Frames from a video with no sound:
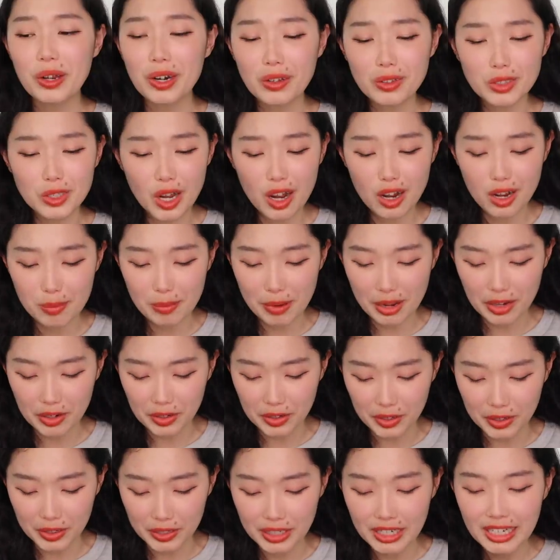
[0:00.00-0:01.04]
We don't talk about
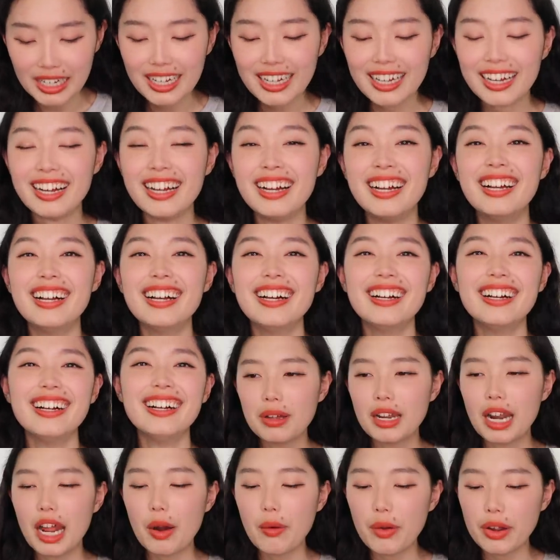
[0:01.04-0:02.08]
her.
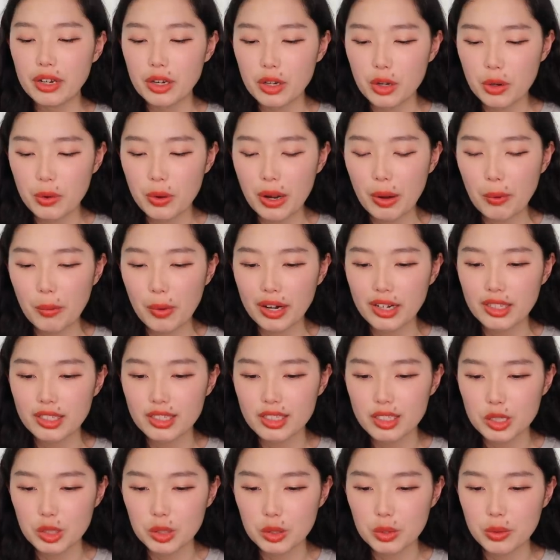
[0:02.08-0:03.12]
But now I know I wanted
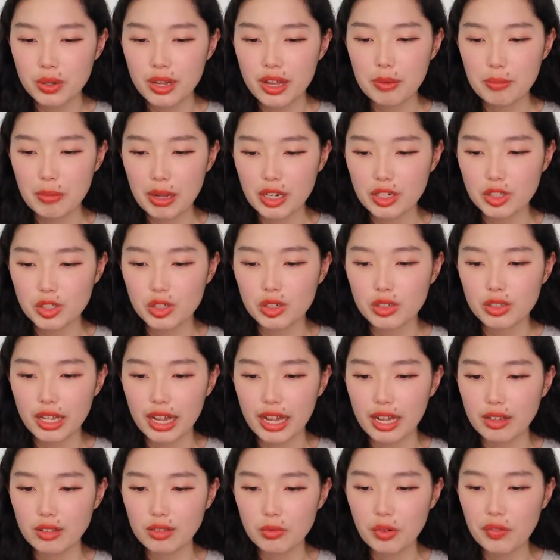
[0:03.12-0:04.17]
to do a major
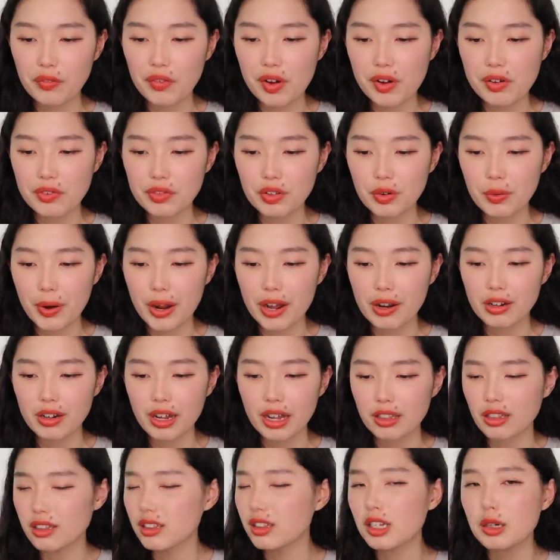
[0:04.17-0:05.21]
that revolved around
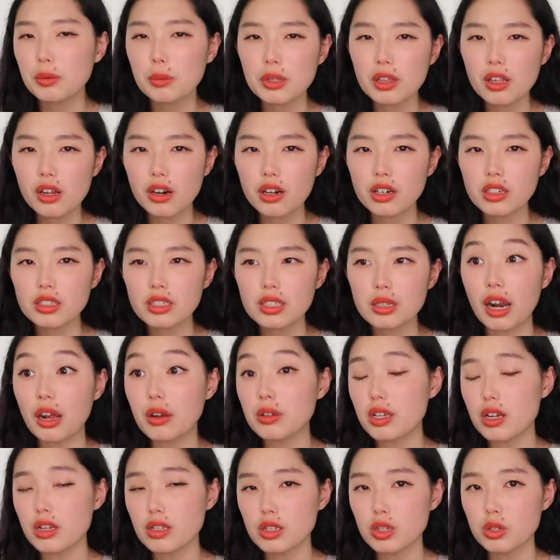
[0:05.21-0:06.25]
either liberal arts, but I
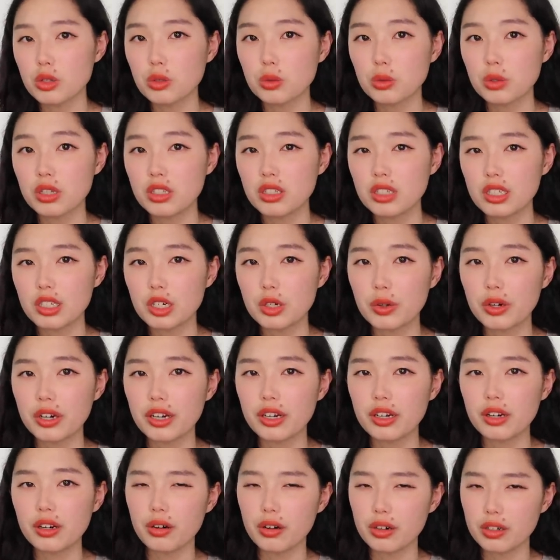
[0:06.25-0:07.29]
was also
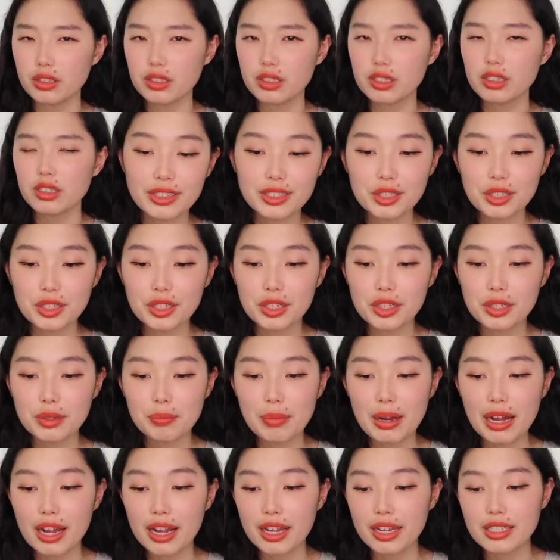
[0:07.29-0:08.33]
considering art. I took
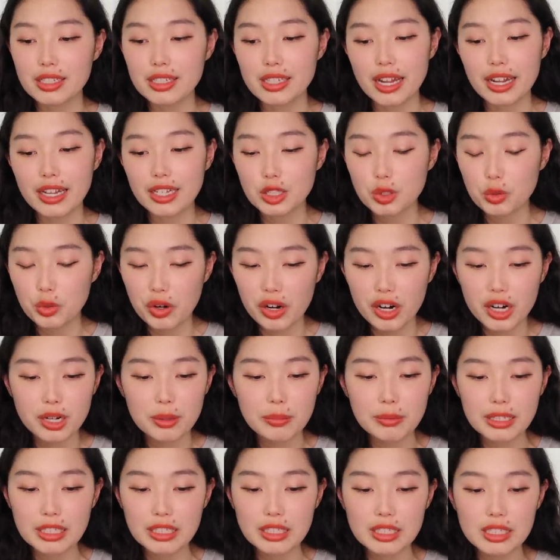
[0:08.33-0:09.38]
my science
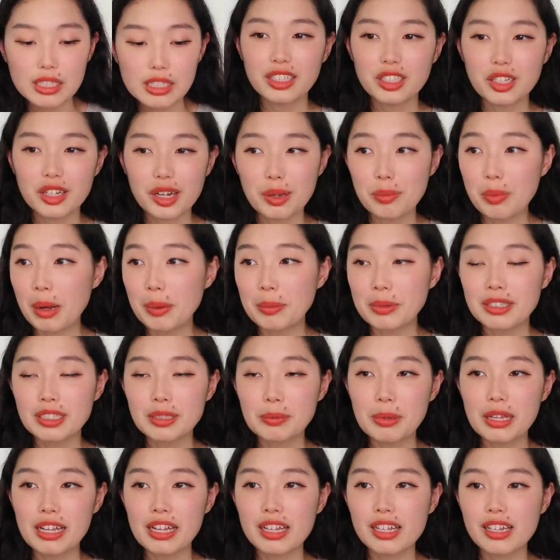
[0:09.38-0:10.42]
requirements. I took a public
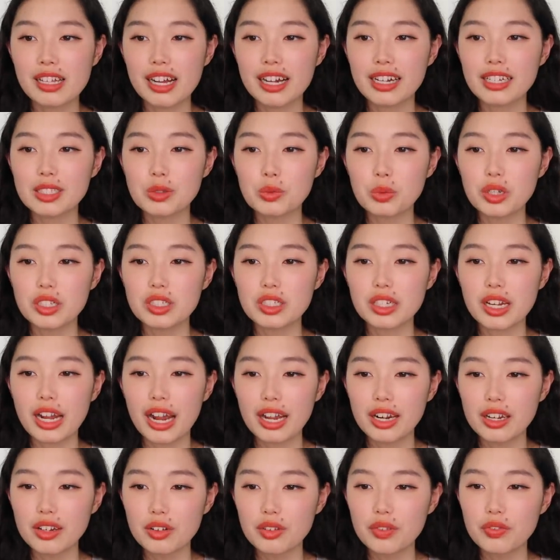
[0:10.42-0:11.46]
speaking class, which
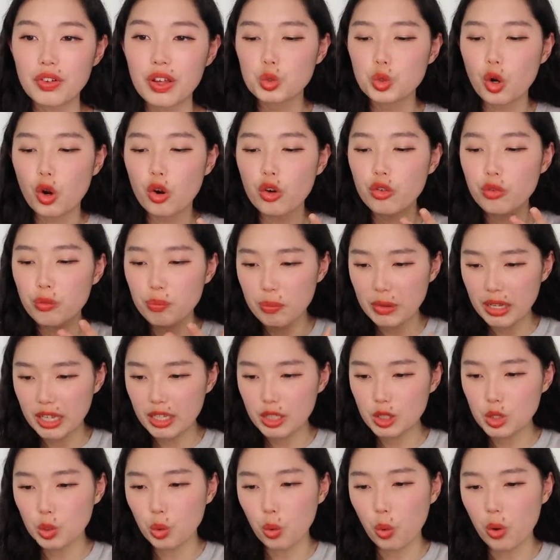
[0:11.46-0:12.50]
kind of drove
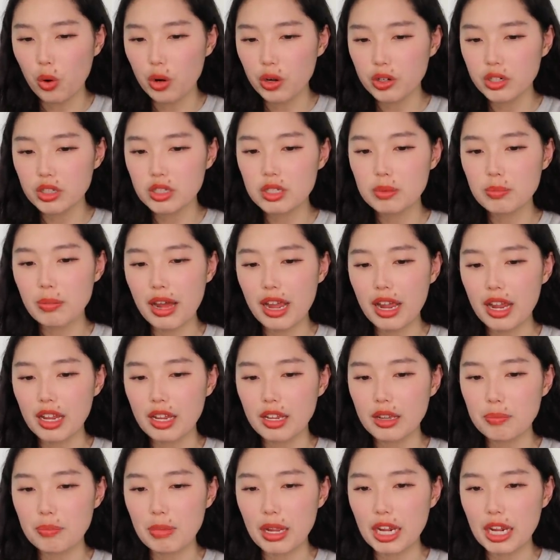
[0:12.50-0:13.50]
me towards my